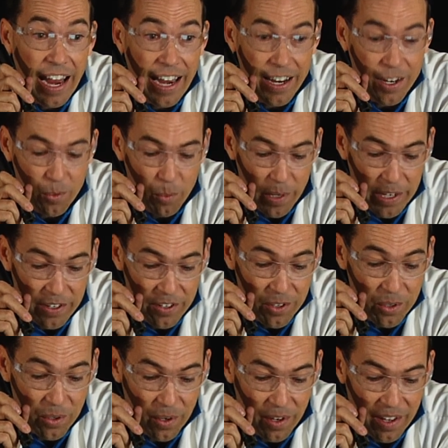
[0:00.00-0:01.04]
And we
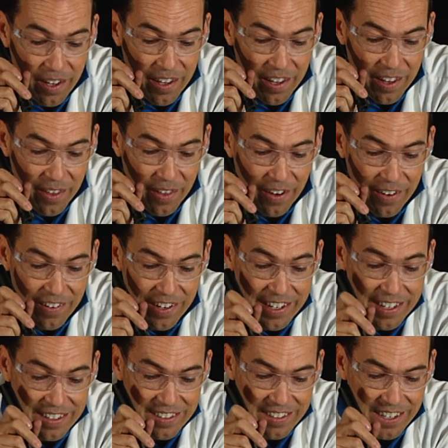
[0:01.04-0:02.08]
do. There it
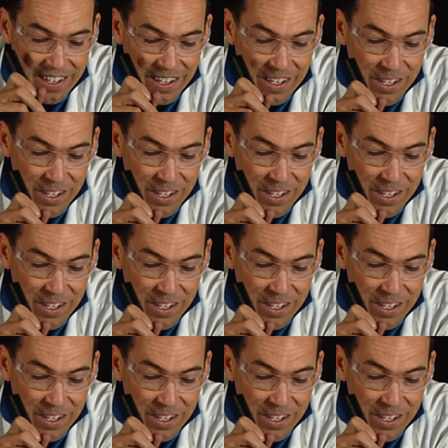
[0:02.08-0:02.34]
is.